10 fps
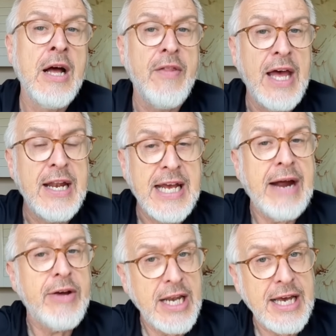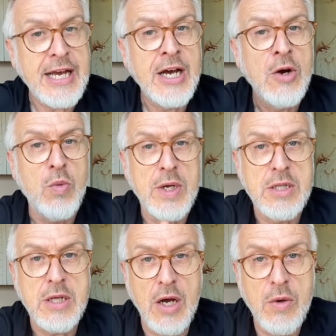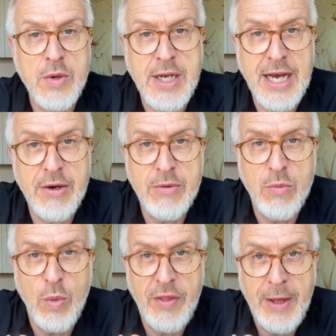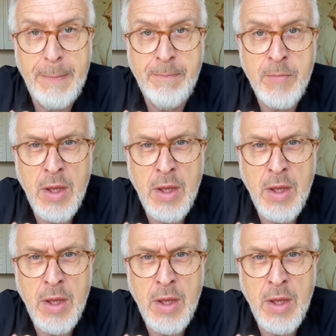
then Carrie Lake will go down with him.